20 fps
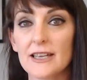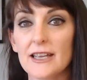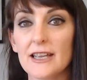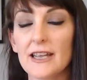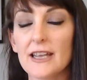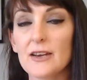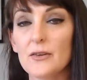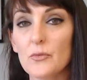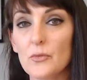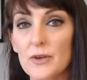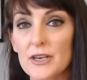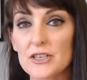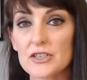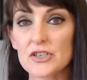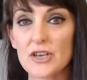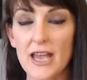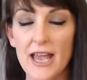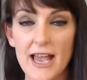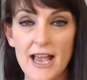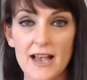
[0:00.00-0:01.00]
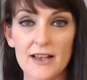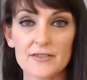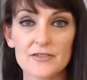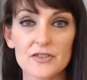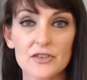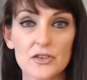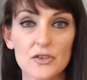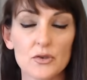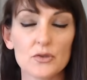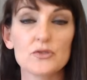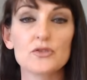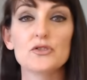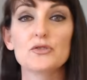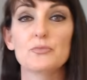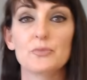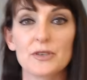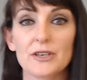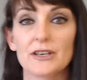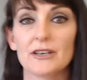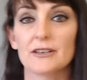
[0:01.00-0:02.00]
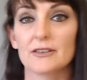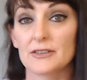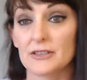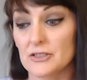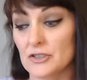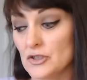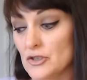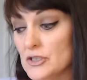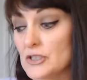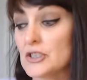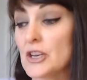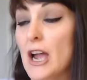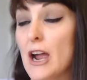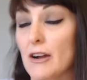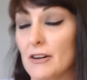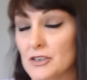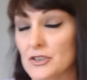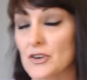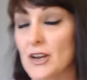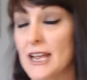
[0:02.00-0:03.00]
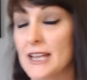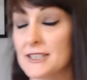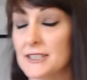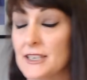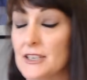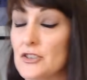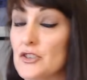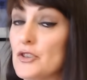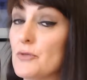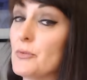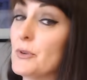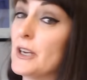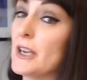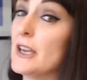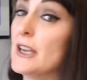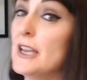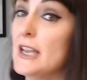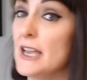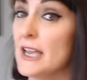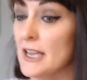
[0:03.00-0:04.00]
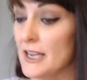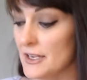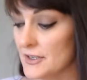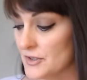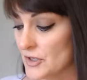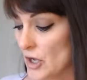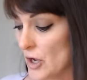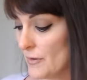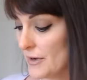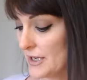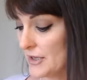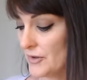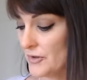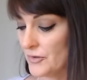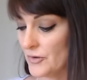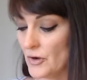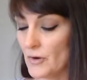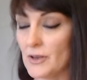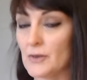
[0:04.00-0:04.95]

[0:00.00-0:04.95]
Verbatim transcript: in which house your Jupiter, the current transiting Jupiter, is going through.